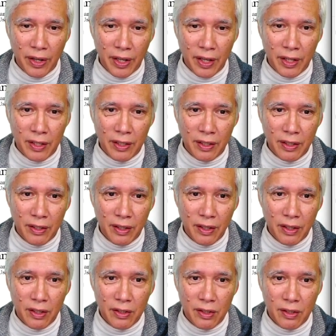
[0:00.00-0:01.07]
in,
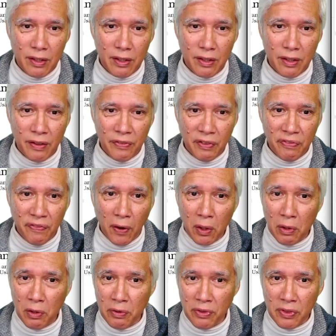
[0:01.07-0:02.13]
if you
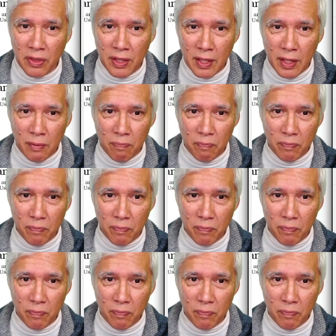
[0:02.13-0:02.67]
follow the